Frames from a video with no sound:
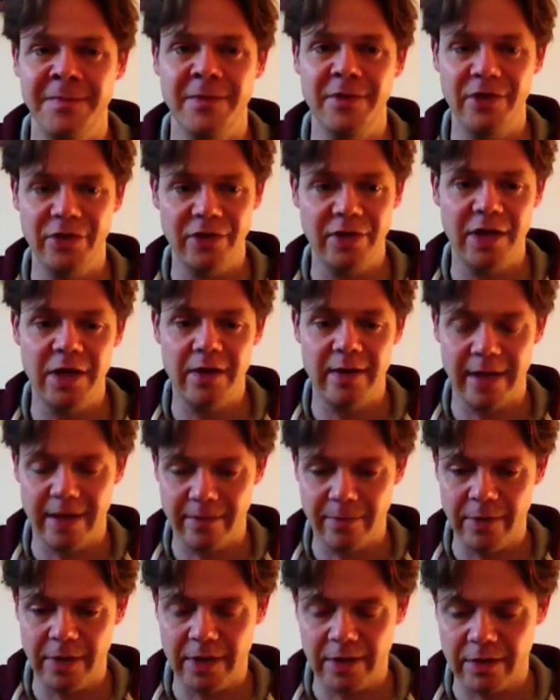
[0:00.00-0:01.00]
Just do
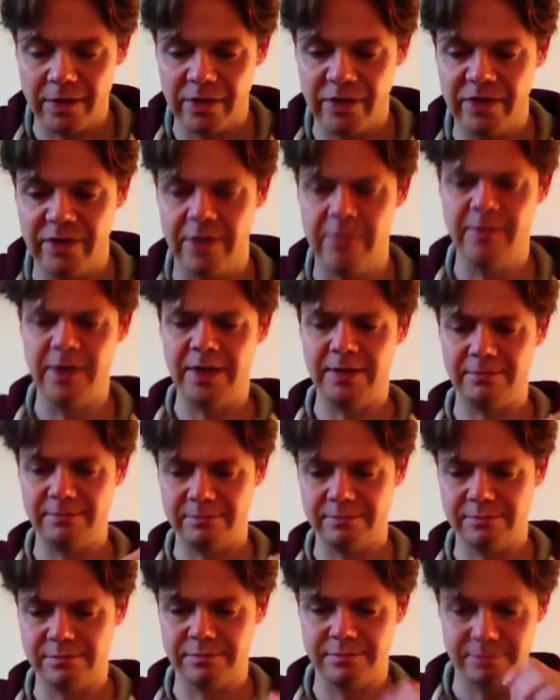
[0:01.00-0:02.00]
it, because I mean,
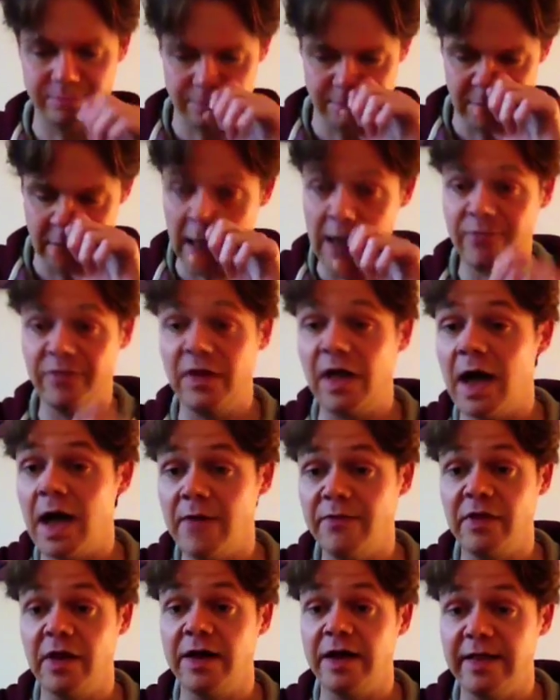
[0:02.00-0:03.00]

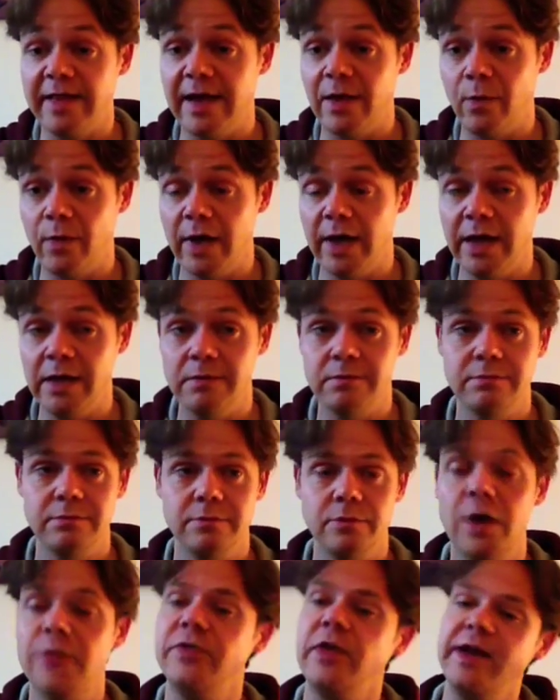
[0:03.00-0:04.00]
I've done it that way.
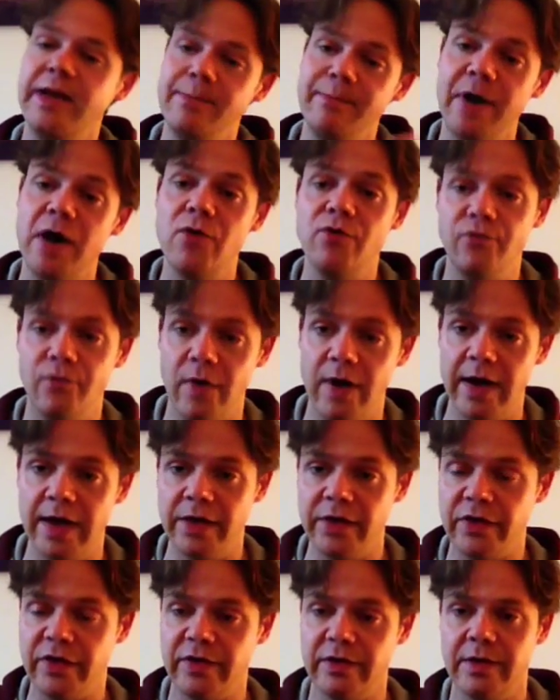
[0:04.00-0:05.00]
I've done it both
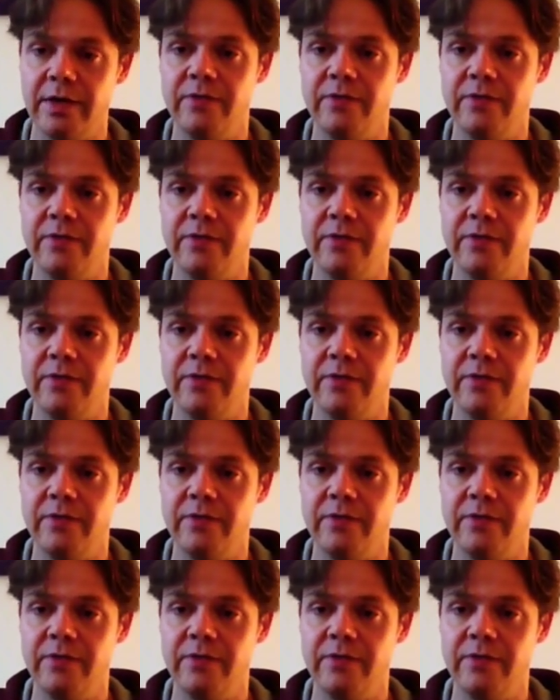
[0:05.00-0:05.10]
ways.